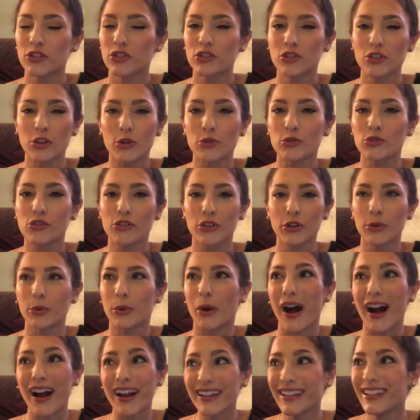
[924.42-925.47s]
so
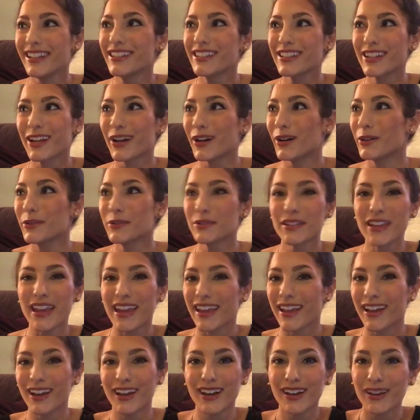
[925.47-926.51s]
true. I need to go
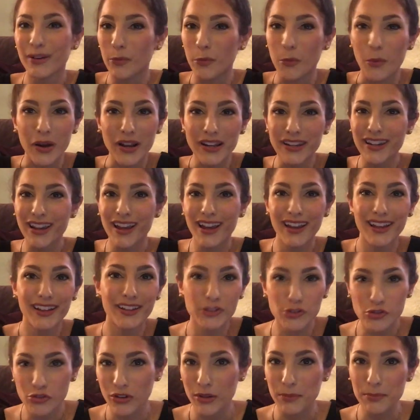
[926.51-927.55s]
take a
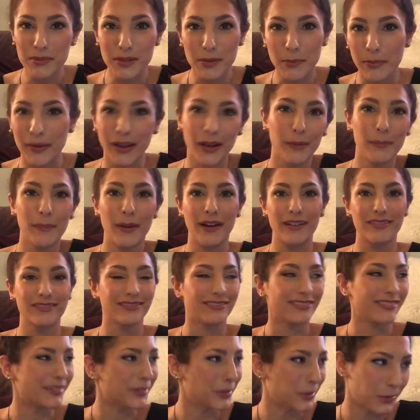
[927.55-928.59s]
one-day trip to Bear
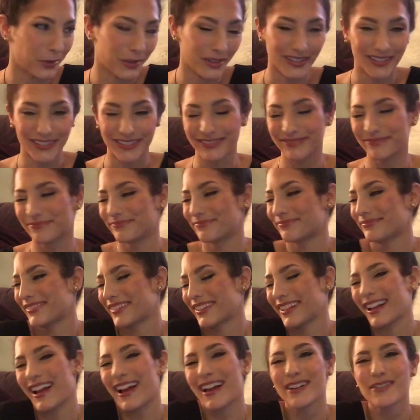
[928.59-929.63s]
Mountain or,
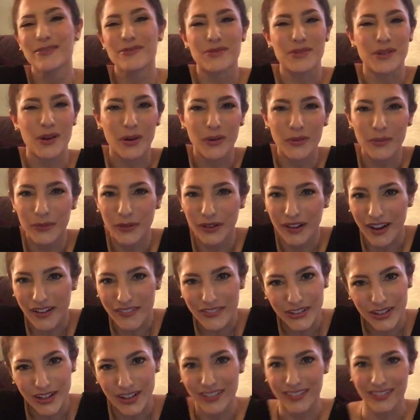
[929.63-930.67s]
I don't know,
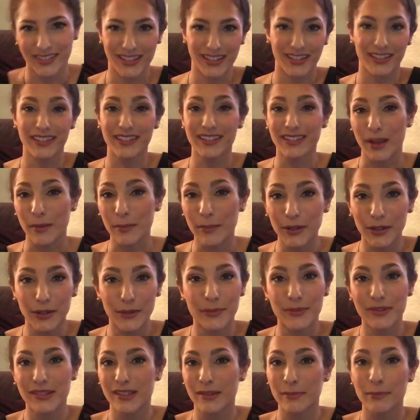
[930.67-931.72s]
wherever else. In the summer,
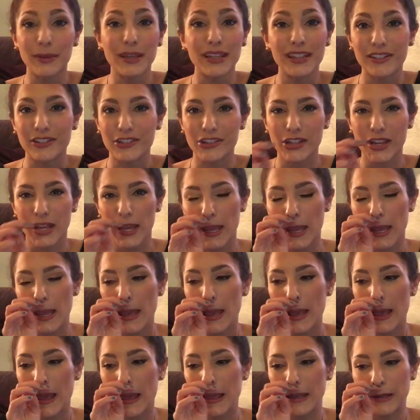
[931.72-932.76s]
it was the beach.
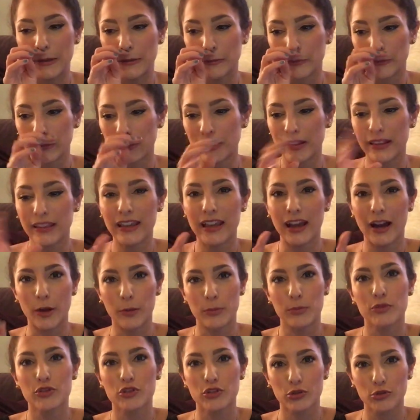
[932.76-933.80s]
And it really
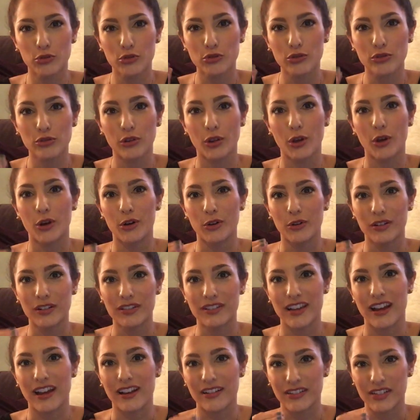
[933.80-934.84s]
helps to slow
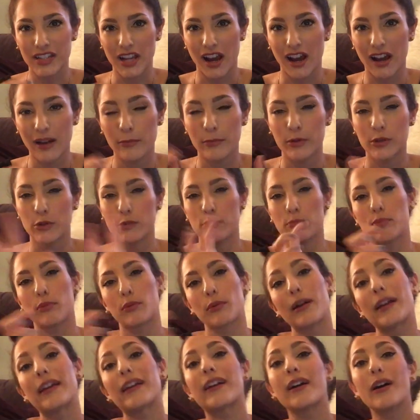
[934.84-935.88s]
down time when you
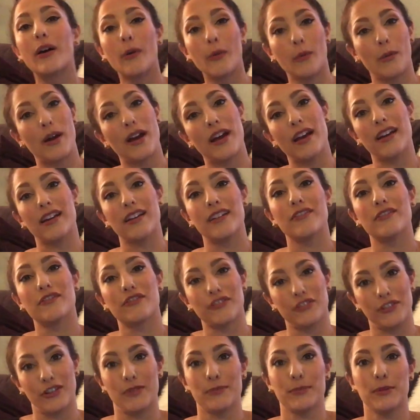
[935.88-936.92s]
break away
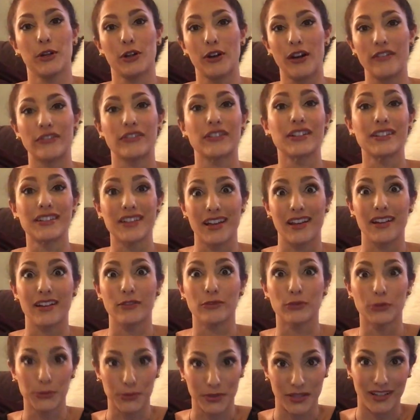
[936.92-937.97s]
from your
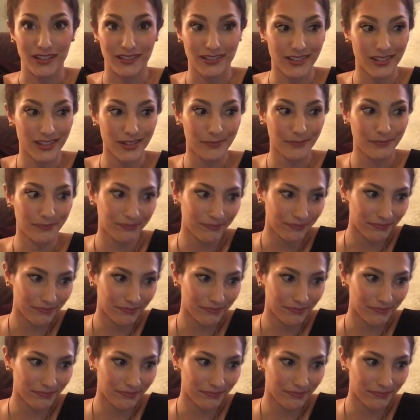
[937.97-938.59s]
everyday routines.